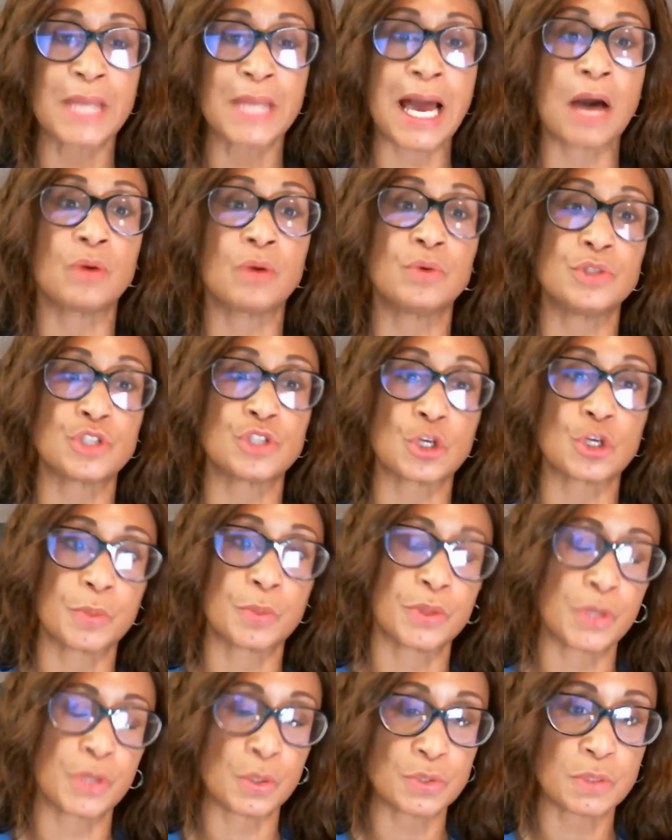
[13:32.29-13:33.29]
How to
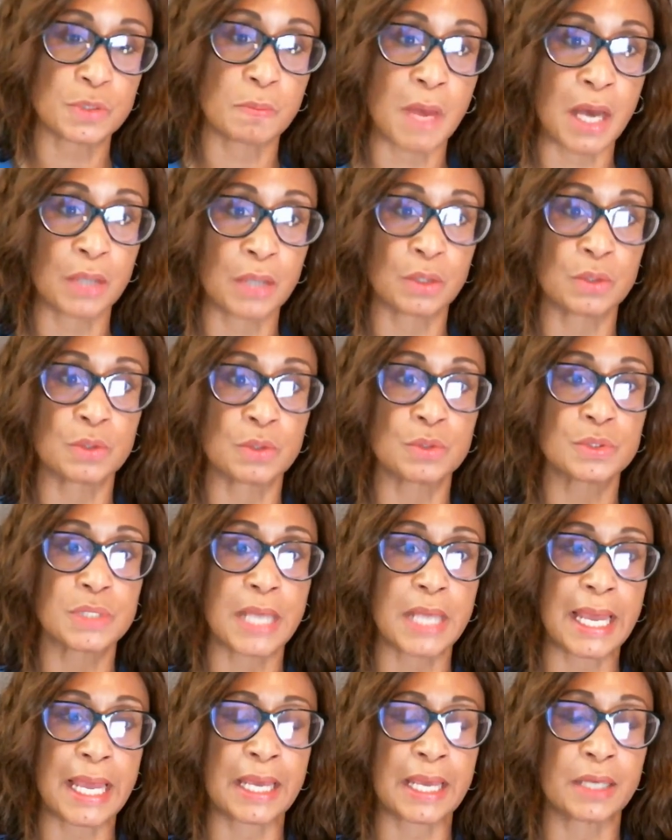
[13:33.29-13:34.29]
interpret those
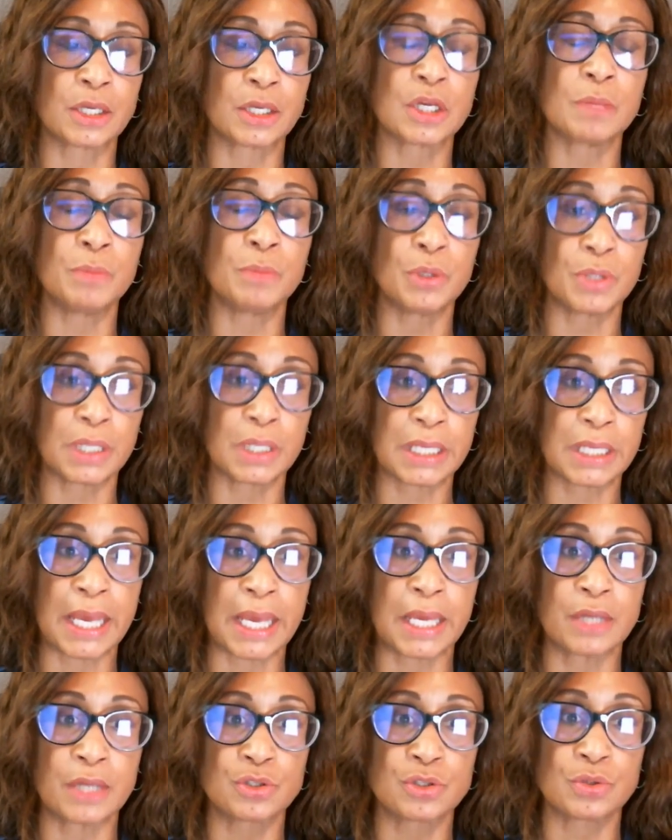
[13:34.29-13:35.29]
models and
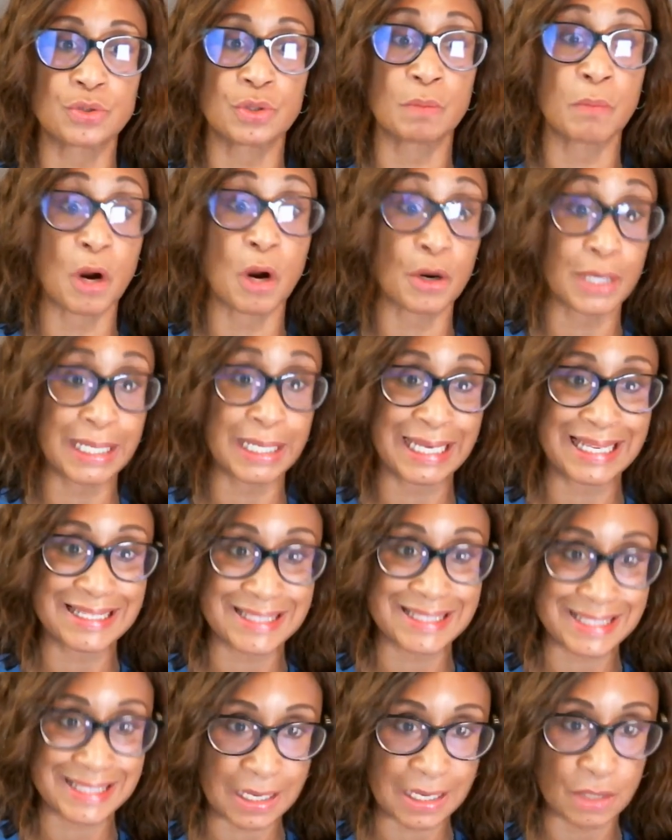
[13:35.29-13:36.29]
communicate to the
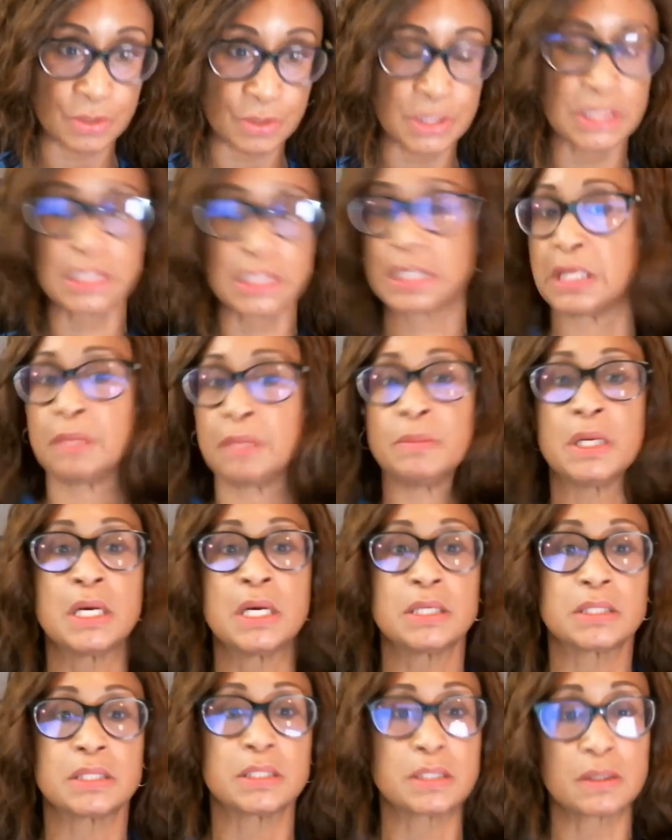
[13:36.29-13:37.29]
marketing and sales team,
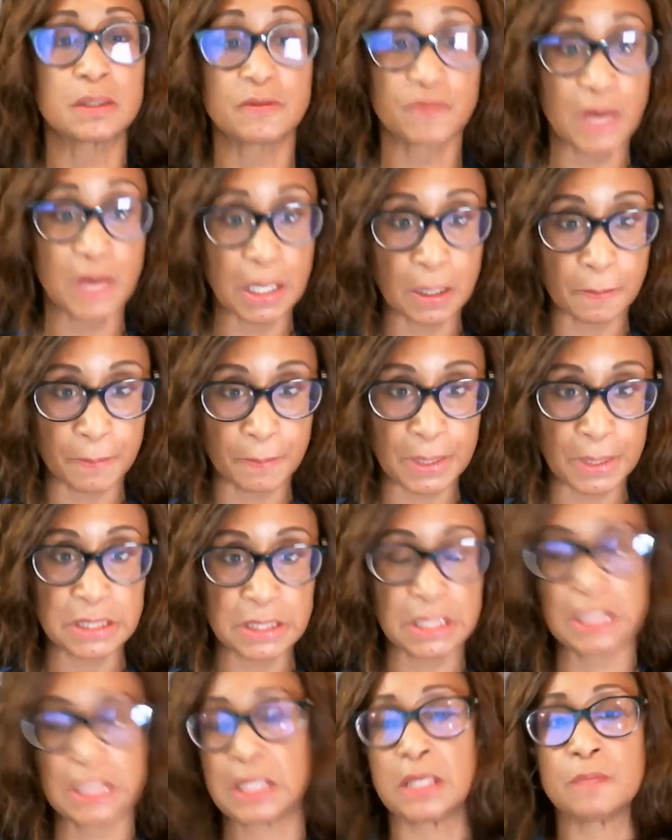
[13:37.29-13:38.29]
to the
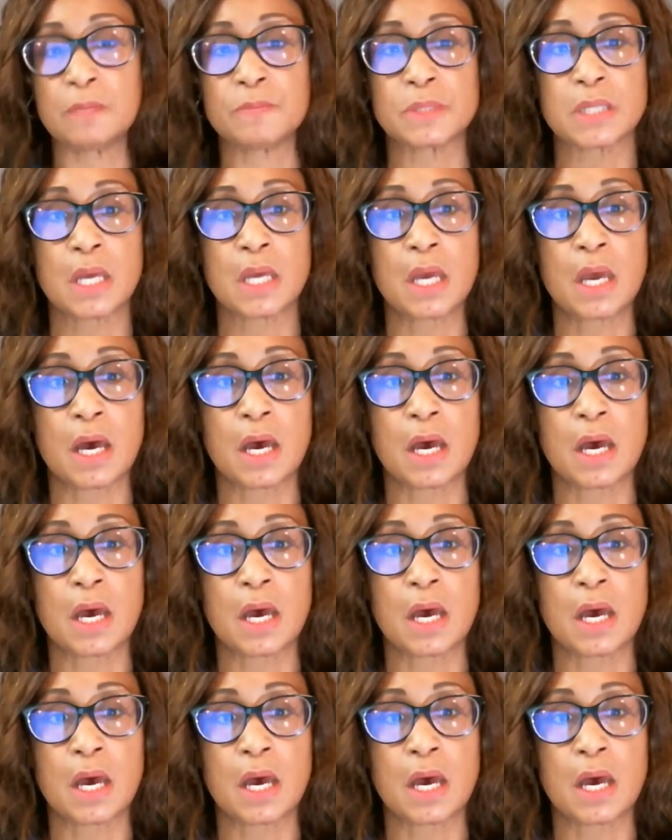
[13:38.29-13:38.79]
development teams.